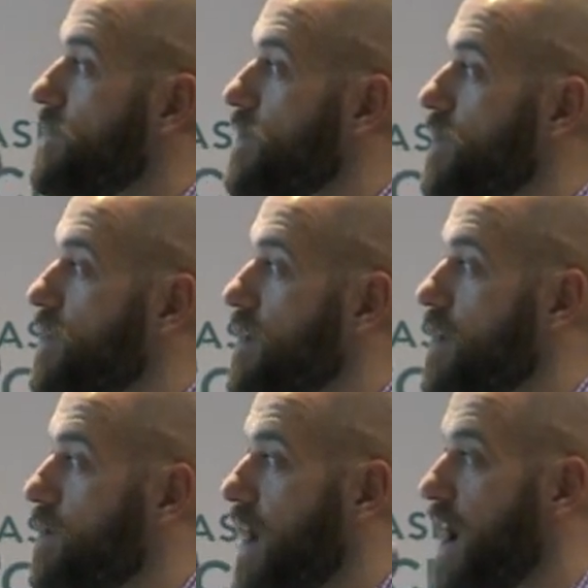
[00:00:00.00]
for
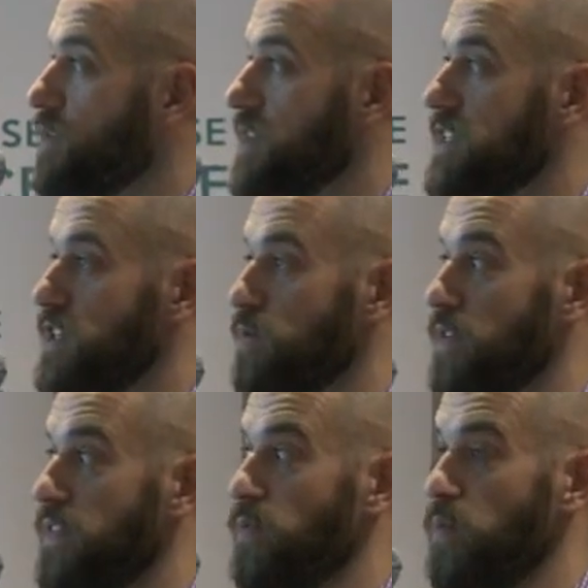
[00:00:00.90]
how to deal
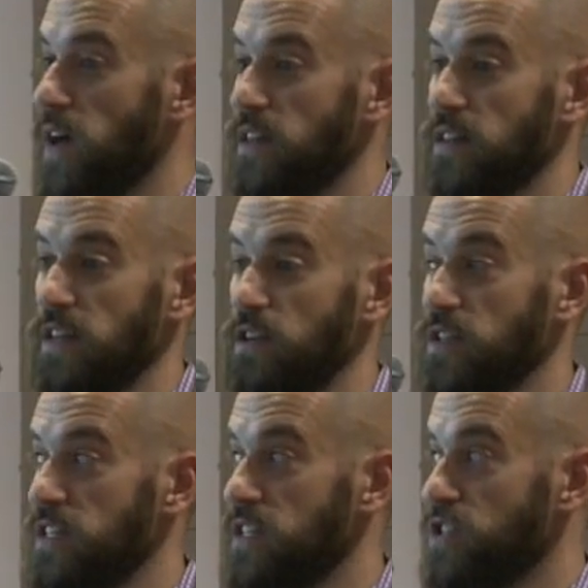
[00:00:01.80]
with the way that the
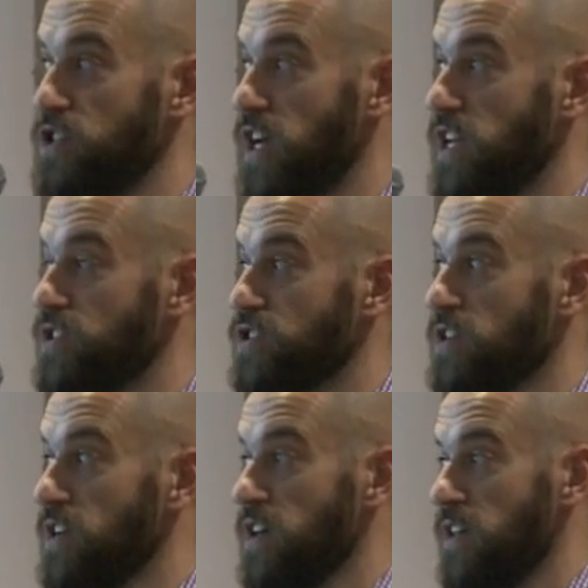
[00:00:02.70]
illness has changed
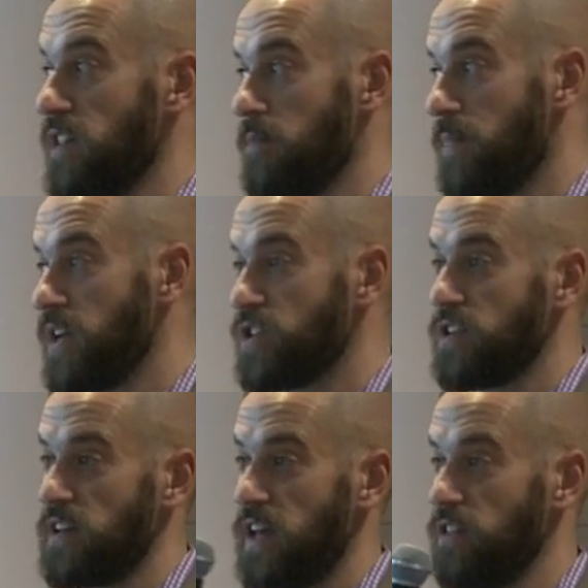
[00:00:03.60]
the
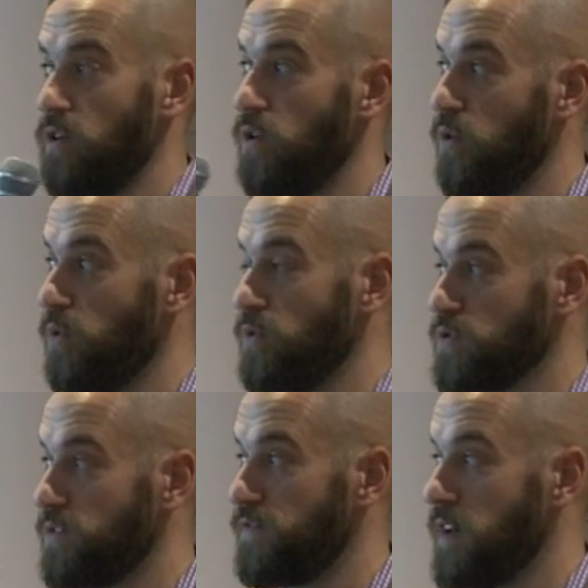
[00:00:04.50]
patient and the whole
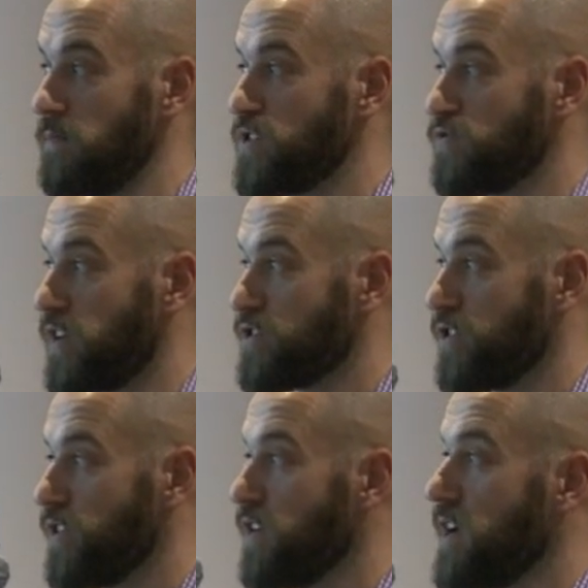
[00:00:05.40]
sort of family
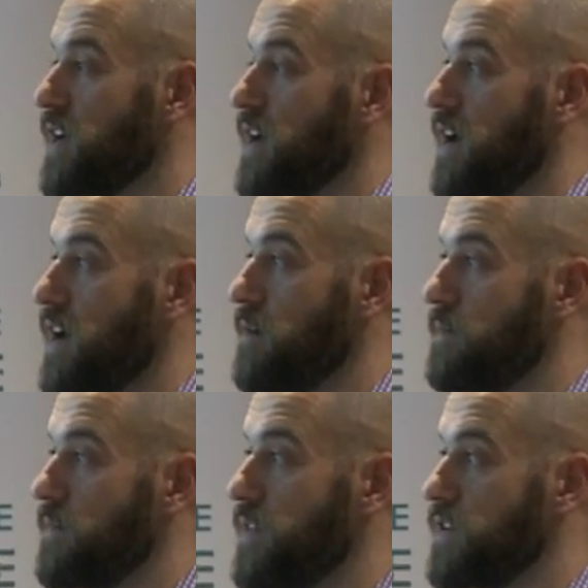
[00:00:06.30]
structure.
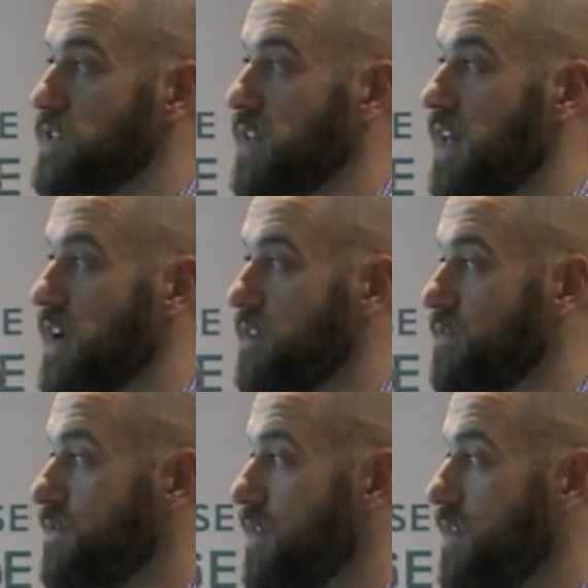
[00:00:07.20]
There's a lot of